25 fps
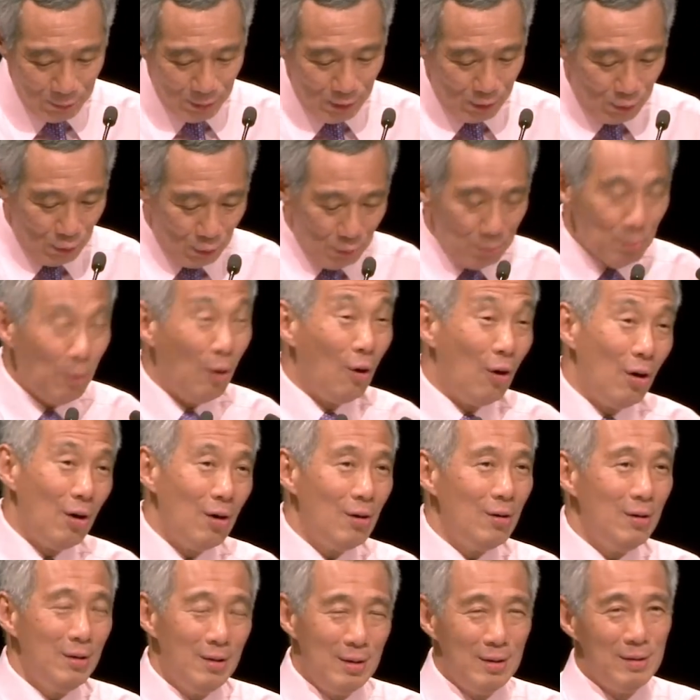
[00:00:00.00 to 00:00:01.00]
will do
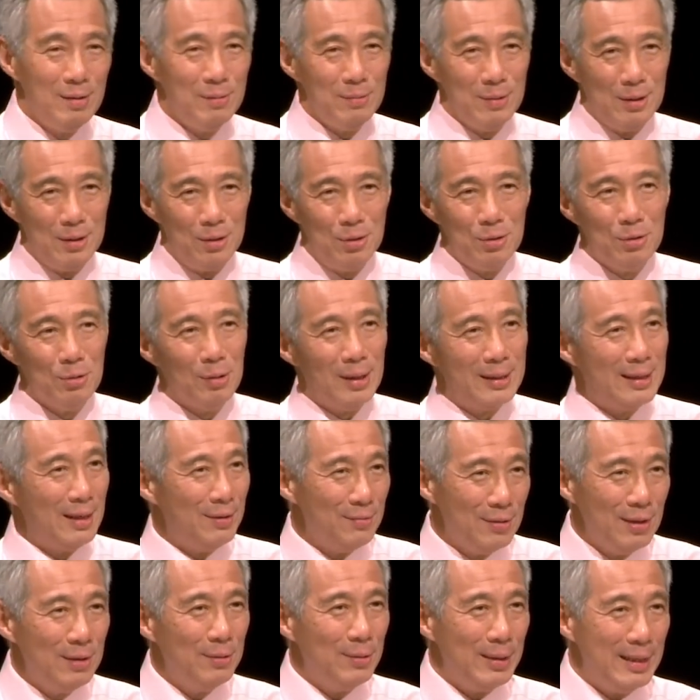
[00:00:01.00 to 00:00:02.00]
more, will do
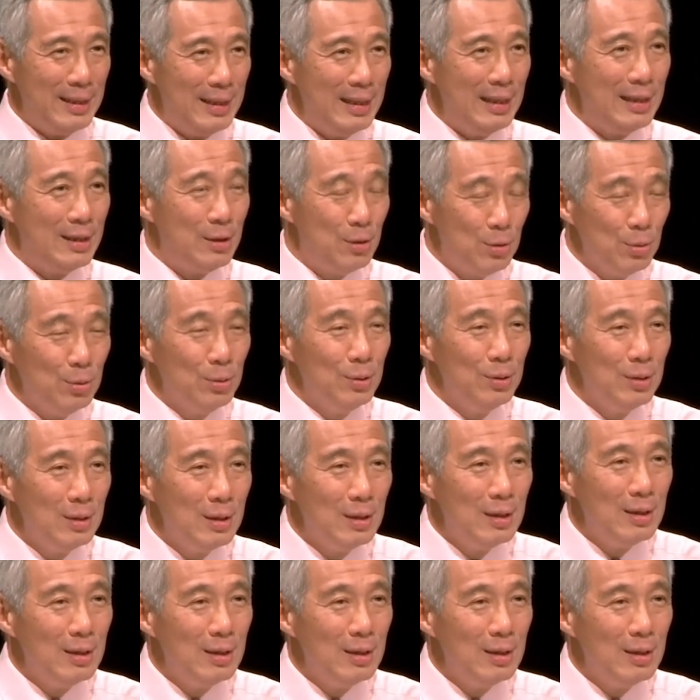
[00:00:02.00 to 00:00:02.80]
whatever we need to.